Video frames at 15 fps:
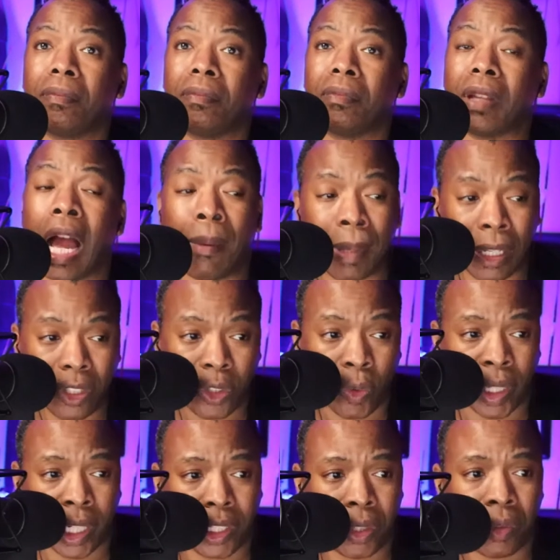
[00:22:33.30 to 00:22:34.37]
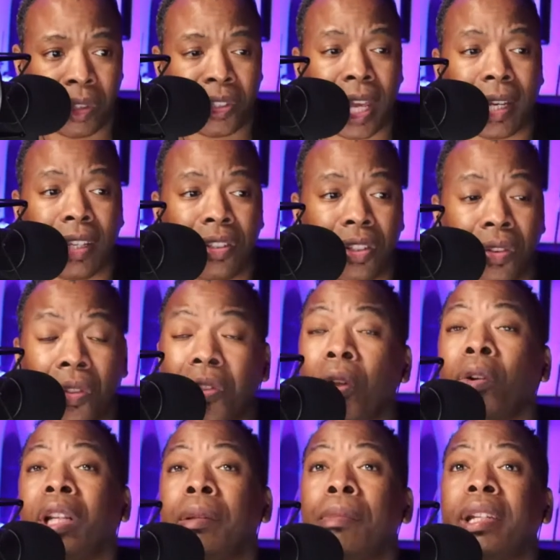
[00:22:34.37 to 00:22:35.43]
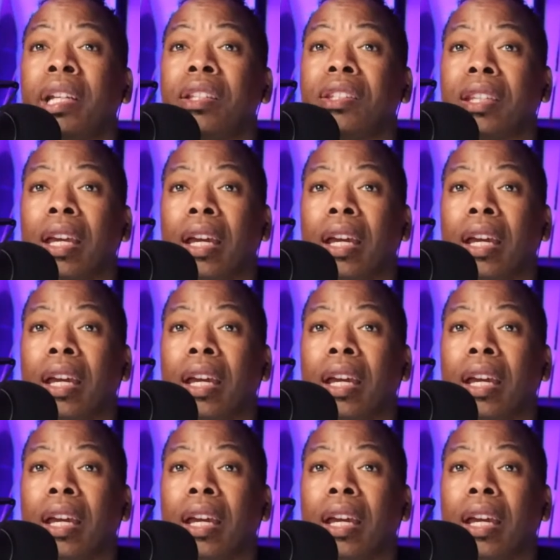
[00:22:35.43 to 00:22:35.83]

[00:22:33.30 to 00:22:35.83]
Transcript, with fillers: I'm at 22 seconds and 30 minutes.